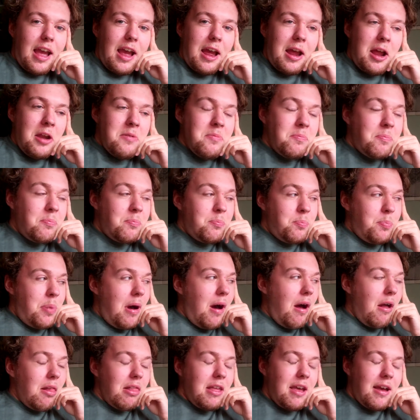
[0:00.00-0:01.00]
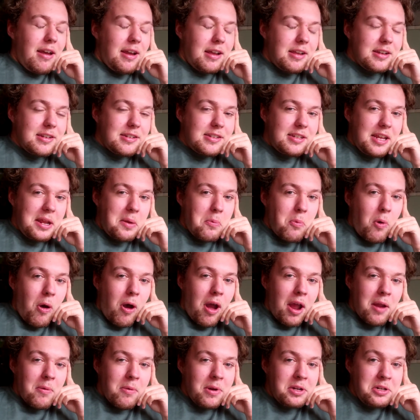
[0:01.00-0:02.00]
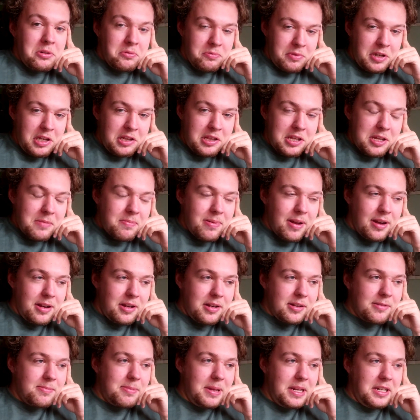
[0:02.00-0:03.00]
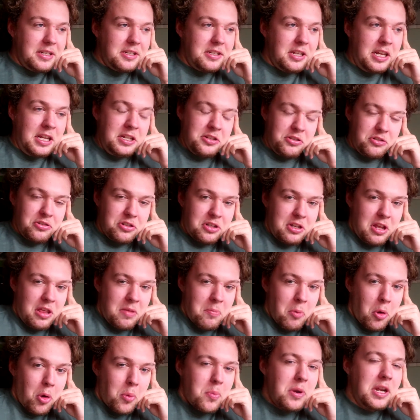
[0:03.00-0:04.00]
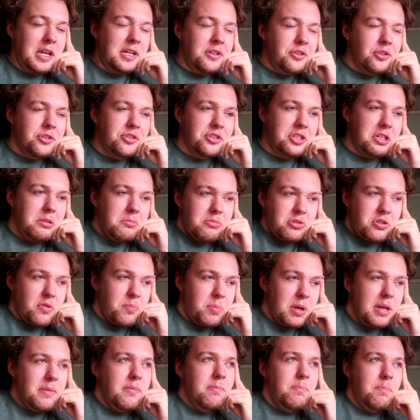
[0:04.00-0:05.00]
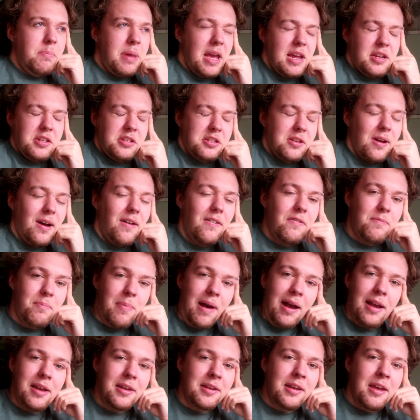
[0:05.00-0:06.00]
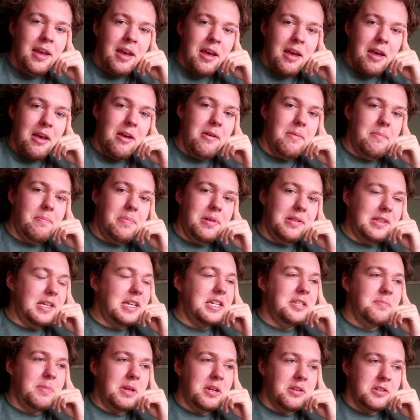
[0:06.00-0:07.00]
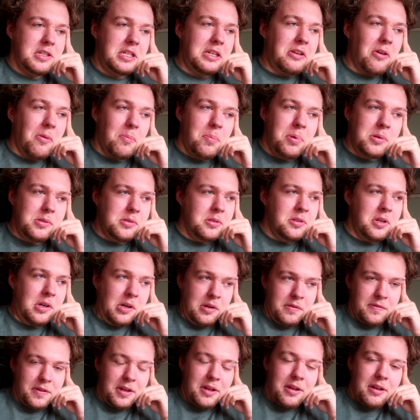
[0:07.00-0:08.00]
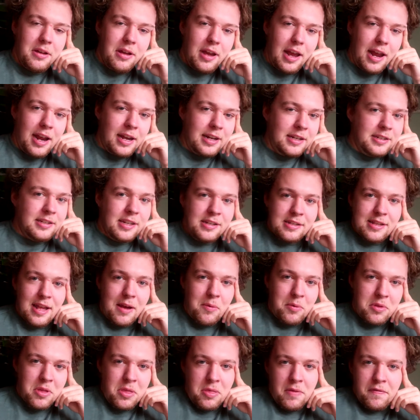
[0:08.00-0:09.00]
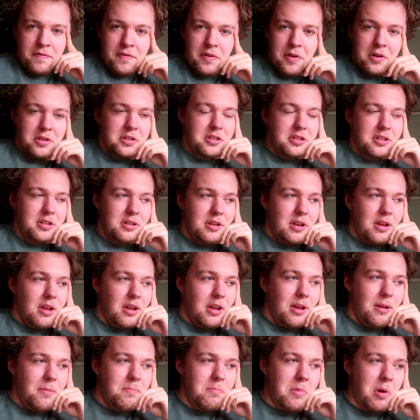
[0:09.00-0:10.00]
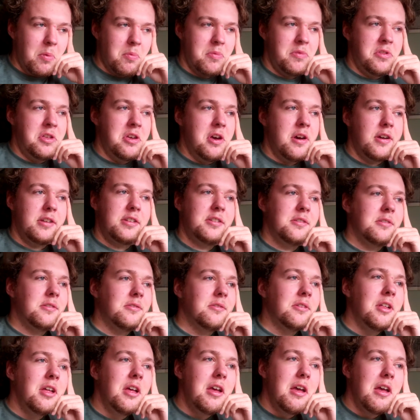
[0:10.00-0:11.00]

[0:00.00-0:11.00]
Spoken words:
And partly I can see why, when you read the opinion piece, he's just, at the moment, he just seems to have been pissed off by police because he got pulled over. And he says that within the first moment of the article.